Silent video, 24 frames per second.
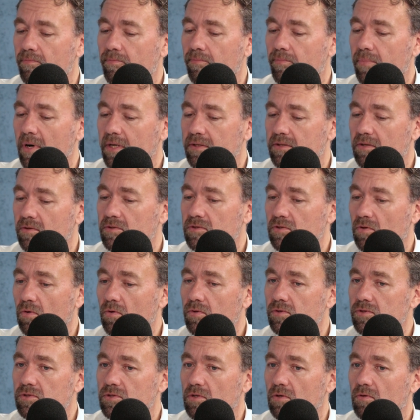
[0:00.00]
But there's
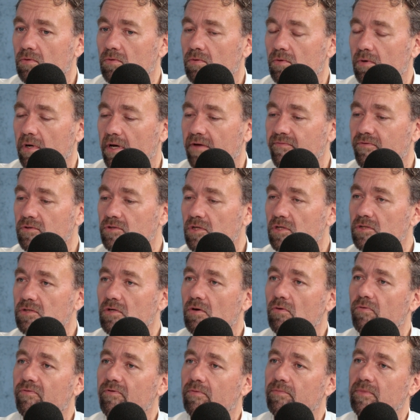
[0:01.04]
also, if you just
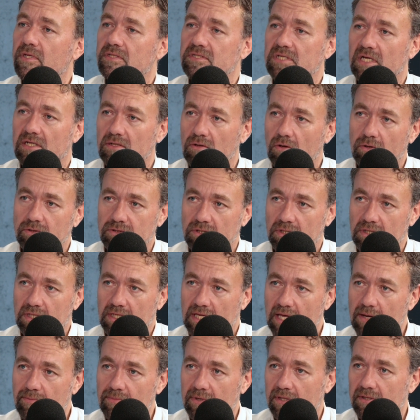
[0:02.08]
go from the technology, the
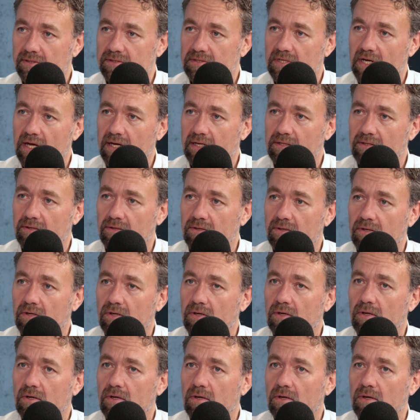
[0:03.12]
chemical side,
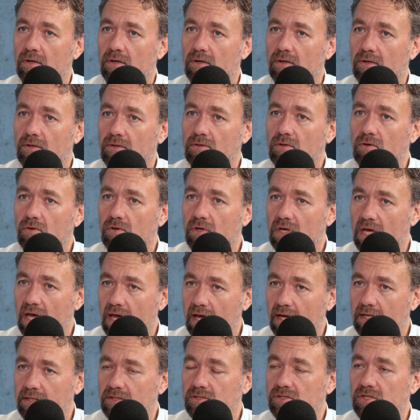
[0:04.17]
you
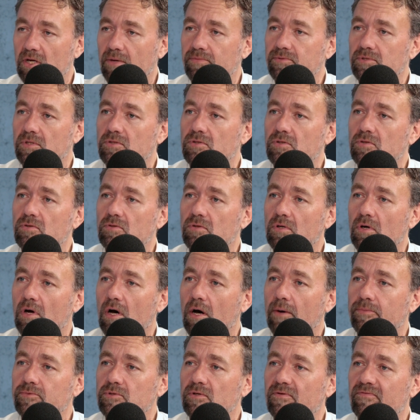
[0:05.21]
can substitute
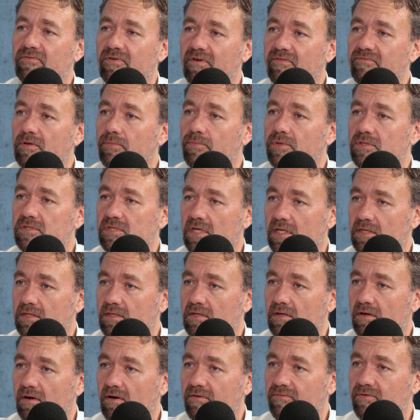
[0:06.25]
up to 50%
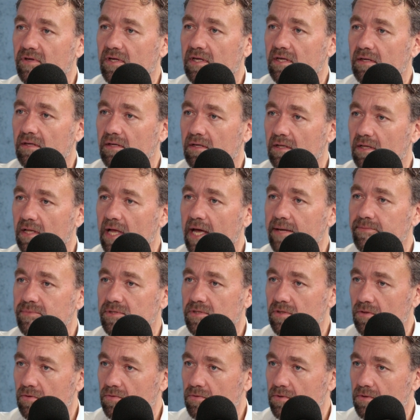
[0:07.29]
of the
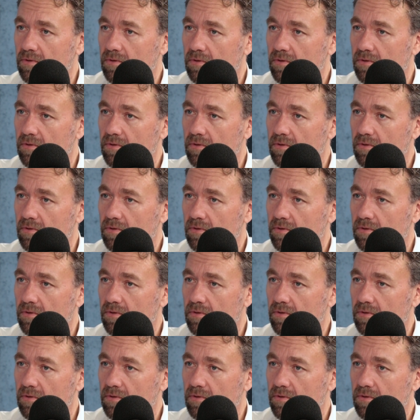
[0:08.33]
limestone.